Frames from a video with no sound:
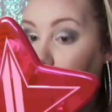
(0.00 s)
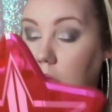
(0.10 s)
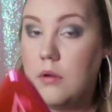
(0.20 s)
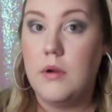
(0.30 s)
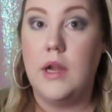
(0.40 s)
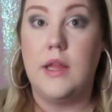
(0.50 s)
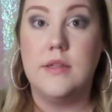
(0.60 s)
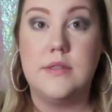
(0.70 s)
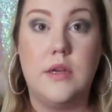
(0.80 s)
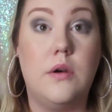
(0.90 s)
Alrighty,
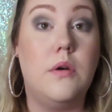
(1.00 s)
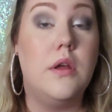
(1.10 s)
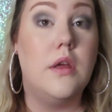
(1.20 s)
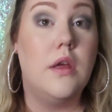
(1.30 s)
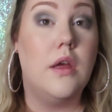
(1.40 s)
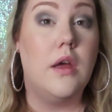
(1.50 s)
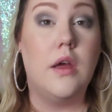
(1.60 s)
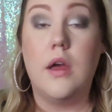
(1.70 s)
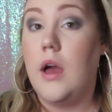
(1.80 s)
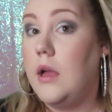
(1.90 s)
so
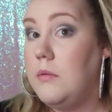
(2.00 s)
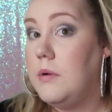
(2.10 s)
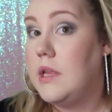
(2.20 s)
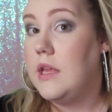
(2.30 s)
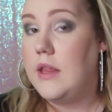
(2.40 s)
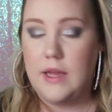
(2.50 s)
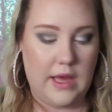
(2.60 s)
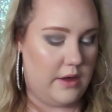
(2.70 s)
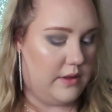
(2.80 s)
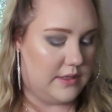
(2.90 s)
I really like
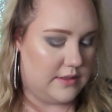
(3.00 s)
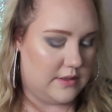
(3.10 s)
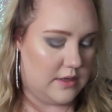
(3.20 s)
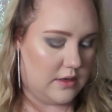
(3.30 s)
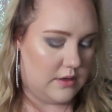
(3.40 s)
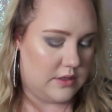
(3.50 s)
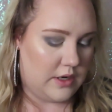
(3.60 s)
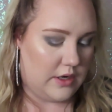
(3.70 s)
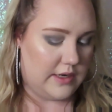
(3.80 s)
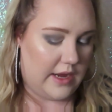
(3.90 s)
how this
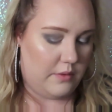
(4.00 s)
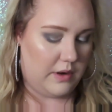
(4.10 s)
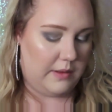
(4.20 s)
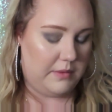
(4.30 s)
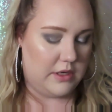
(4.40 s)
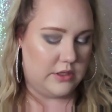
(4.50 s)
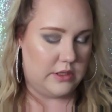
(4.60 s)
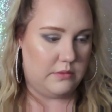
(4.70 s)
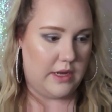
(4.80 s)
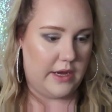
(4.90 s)
turned out. What I'm going to
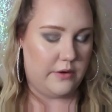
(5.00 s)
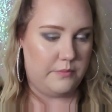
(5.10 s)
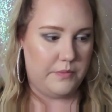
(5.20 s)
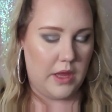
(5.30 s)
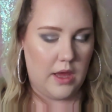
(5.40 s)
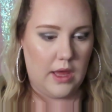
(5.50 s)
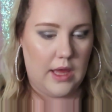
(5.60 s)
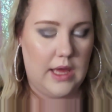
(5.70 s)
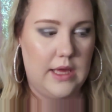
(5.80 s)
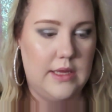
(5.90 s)
do now
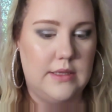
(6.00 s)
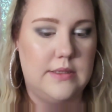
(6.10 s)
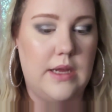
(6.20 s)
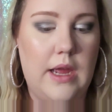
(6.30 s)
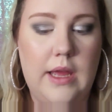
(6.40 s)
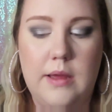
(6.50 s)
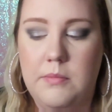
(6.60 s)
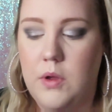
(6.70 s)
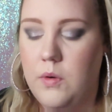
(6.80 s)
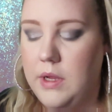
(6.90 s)
is I
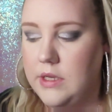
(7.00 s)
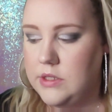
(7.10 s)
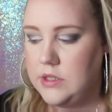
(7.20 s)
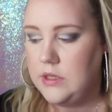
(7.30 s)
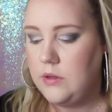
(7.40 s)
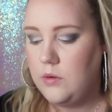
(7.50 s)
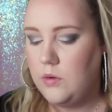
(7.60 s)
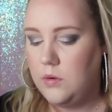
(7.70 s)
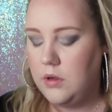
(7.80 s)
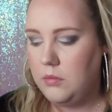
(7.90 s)
am going
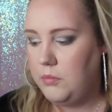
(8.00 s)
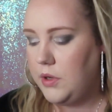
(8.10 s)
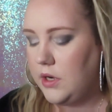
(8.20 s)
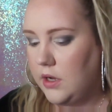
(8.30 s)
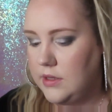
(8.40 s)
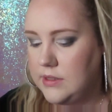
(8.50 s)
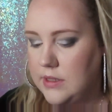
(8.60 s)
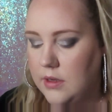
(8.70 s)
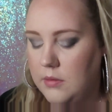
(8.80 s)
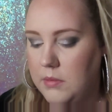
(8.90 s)
to put on
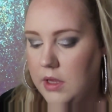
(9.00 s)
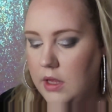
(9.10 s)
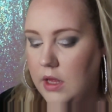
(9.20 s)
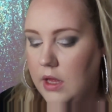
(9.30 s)
some